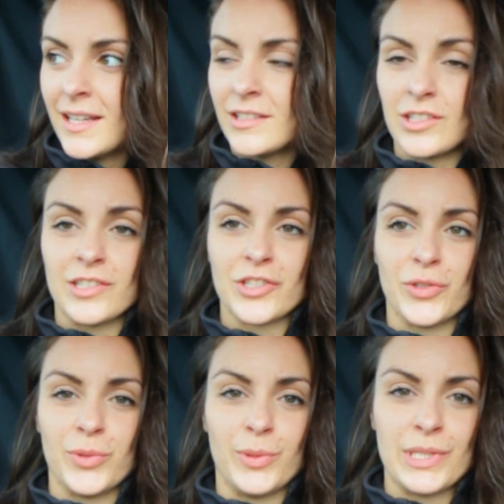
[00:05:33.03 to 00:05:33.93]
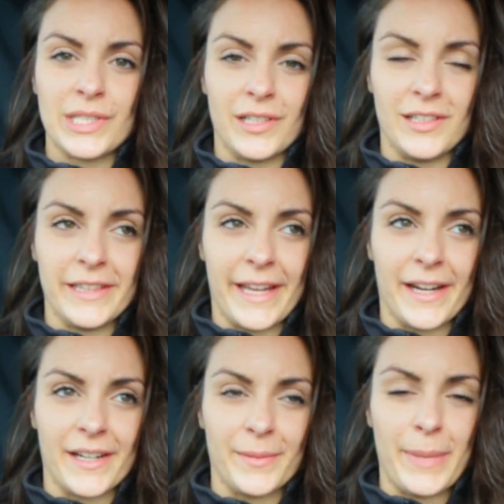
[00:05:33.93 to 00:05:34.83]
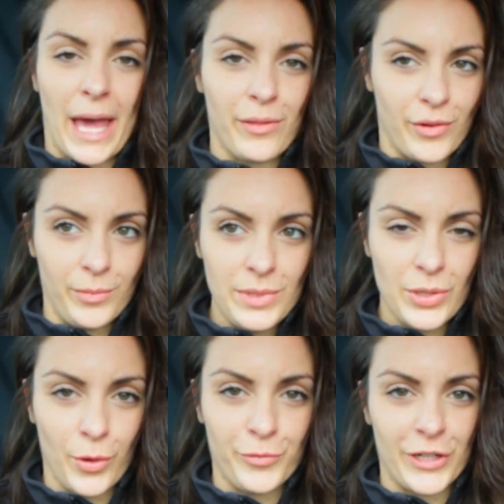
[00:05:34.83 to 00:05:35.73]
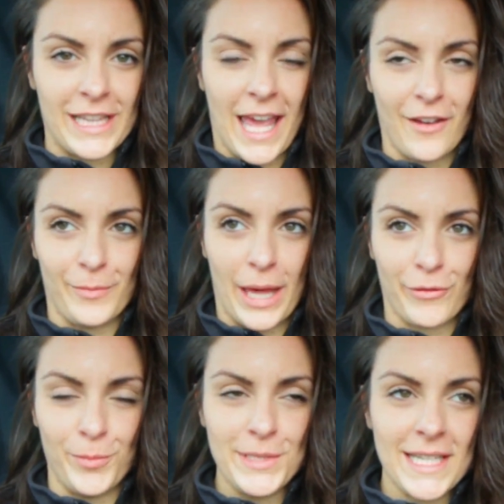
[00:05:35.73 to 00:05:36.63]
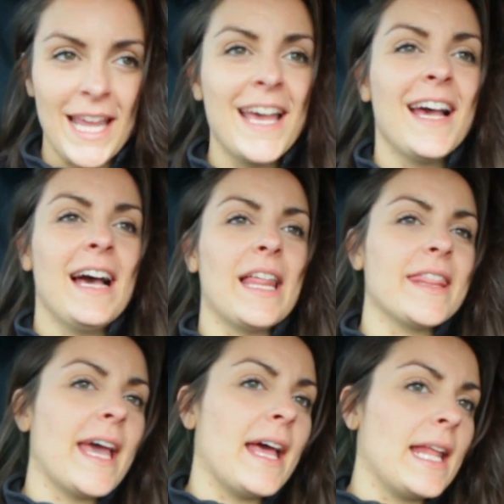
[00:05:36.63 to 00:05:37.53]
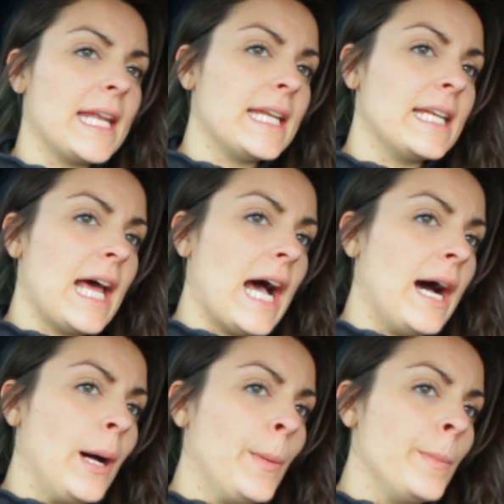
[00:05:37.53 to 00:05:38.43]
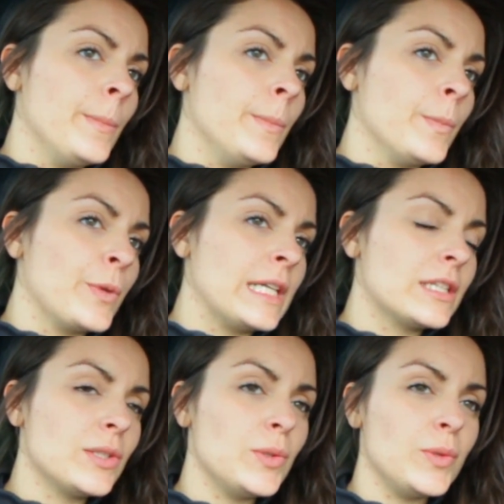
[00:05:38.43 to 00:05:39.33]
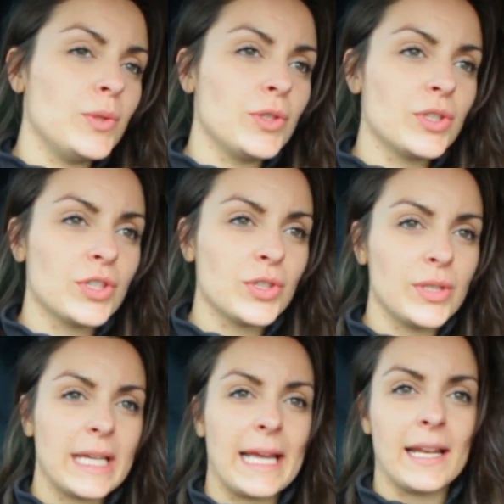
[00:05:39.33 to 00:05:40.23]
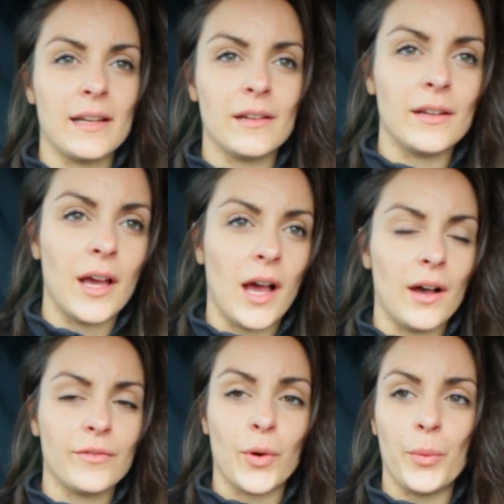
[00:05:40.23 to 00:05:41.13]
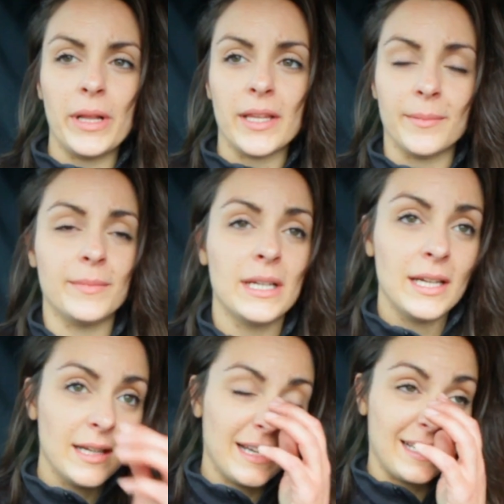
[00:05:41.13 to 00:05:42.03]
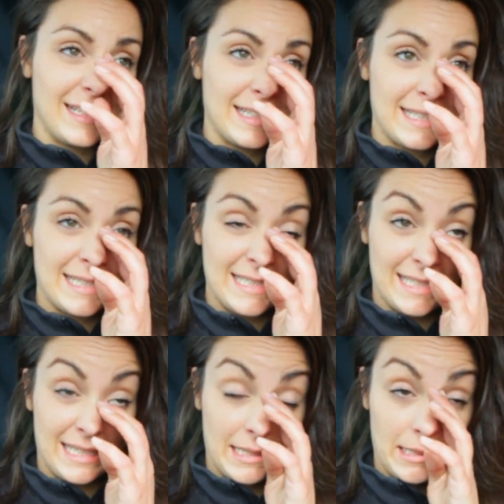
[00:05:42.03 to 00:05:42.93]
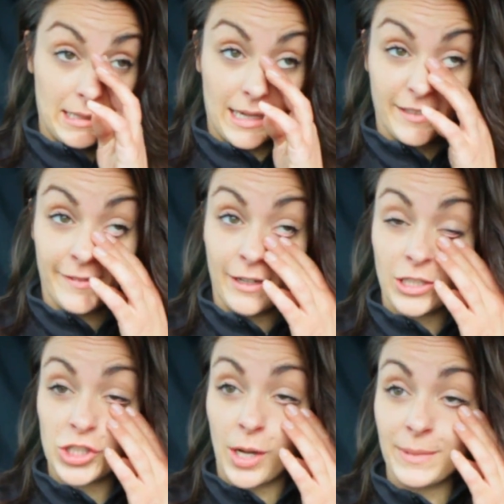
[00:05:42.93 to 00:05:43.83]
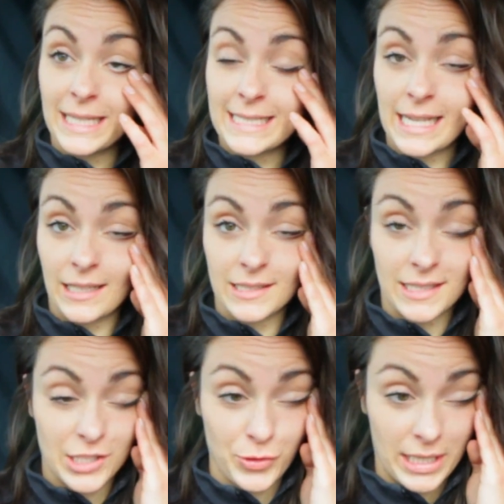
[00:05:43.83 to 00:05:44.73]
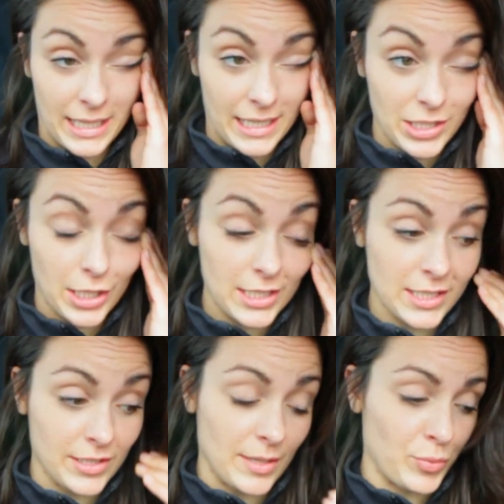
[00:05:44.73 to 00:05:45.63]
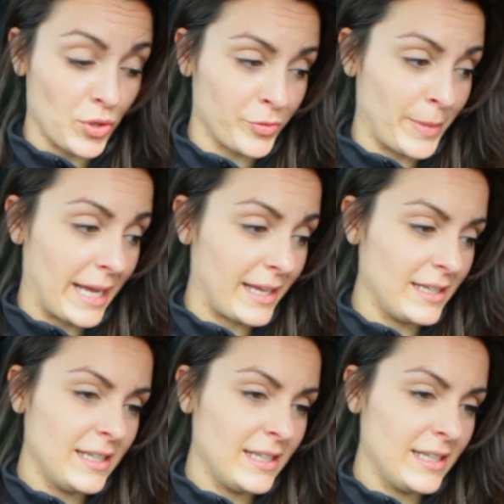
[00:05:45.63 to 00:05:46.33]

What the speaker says: just to steal their bathrooms. Hopefully they have bathrooms. And then we need to shoot in Fort William, because I found a shop that sells the string guitars, because I broke my